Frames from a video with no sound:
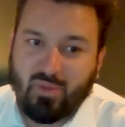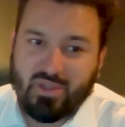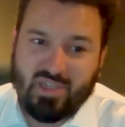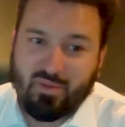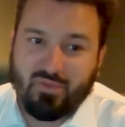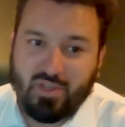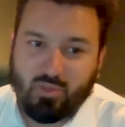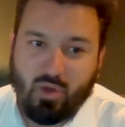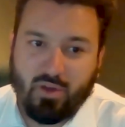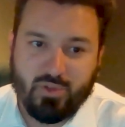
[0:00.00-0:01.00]
But some of
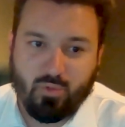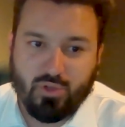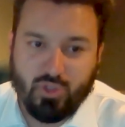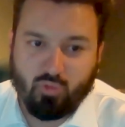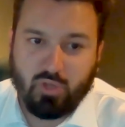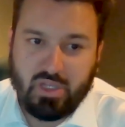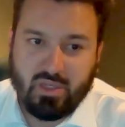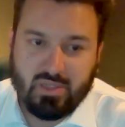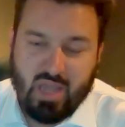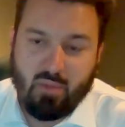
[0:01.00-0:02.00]
these wells were just really
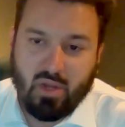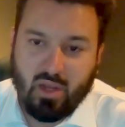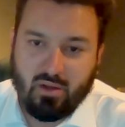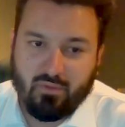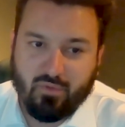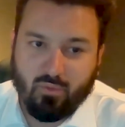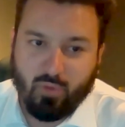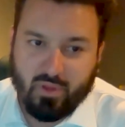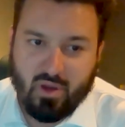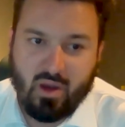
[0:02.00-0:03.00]
contaminated
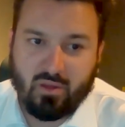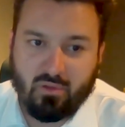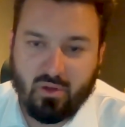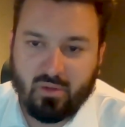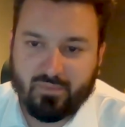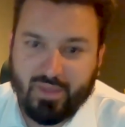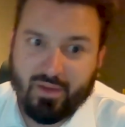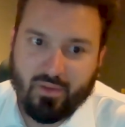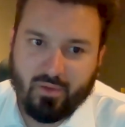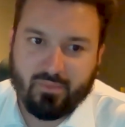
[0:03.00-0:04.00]
with cholera and
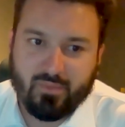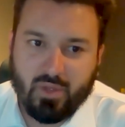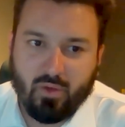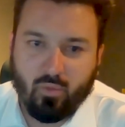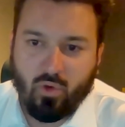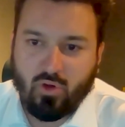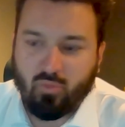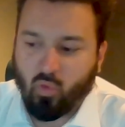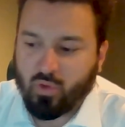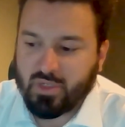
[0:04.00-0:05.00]
other
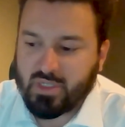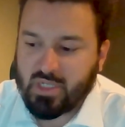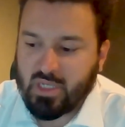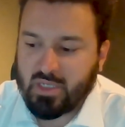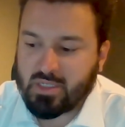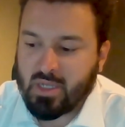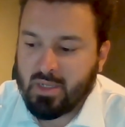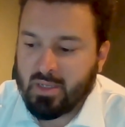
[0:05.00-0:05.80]
waterborne disease.